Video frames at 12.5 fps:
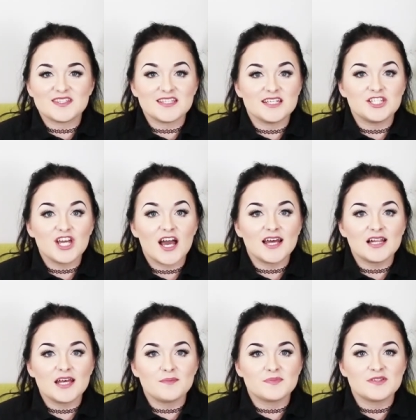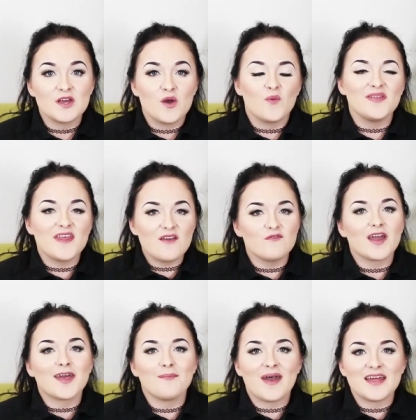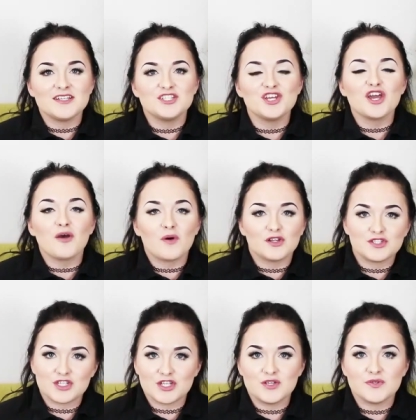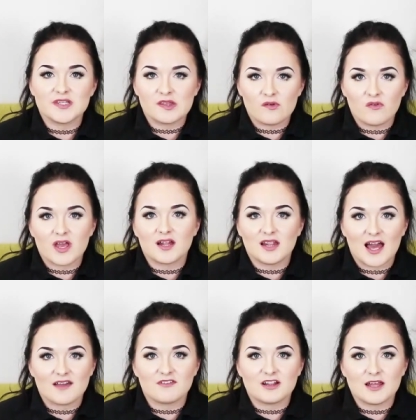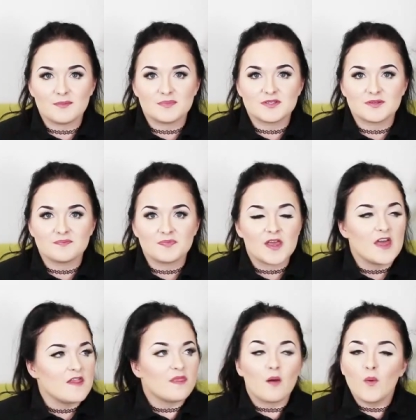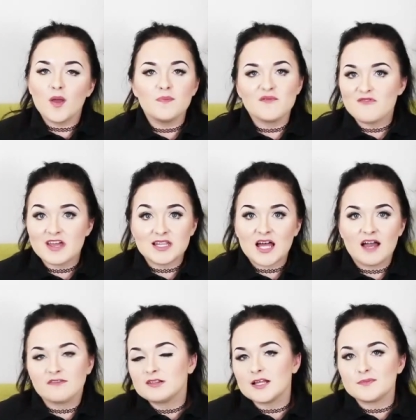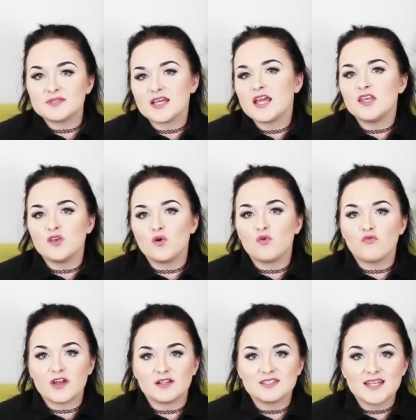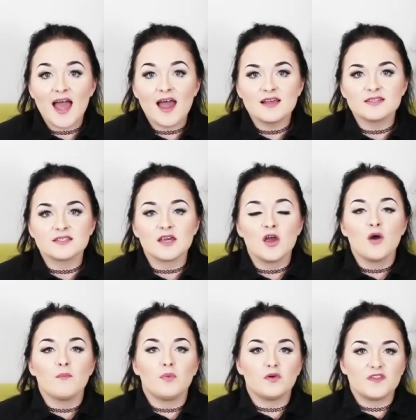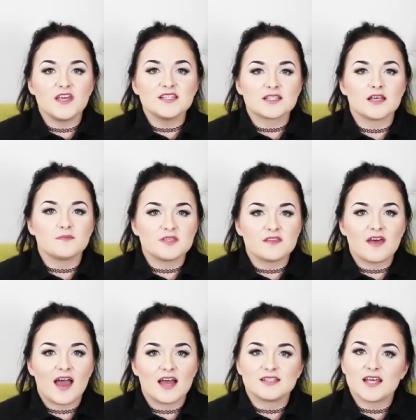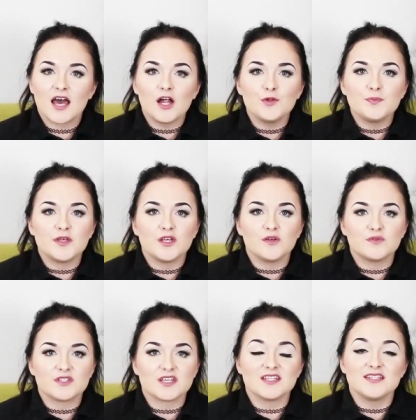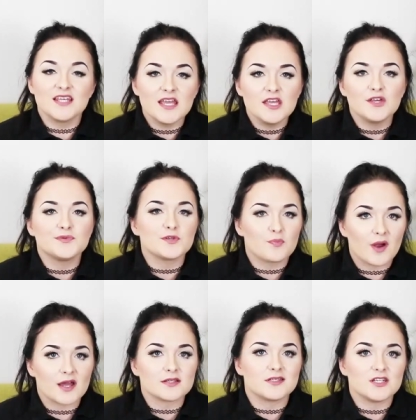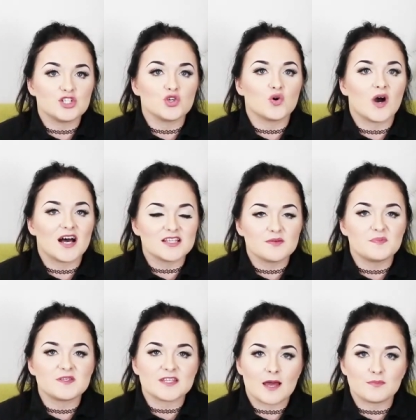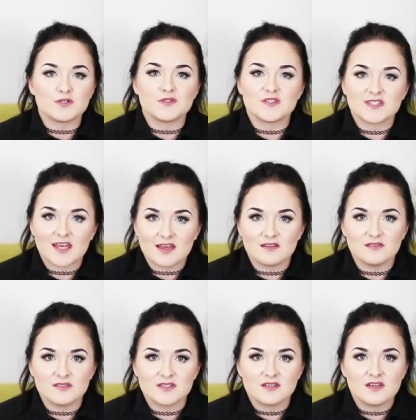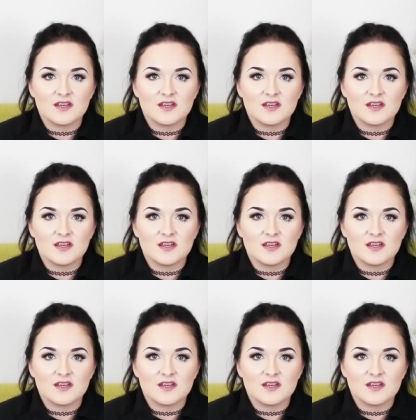CGI clips, we then recommend you go on to using the real life clips. There won't be real life clips in your real test, but these clips are there to help you to continue to practice your hazard perception skills.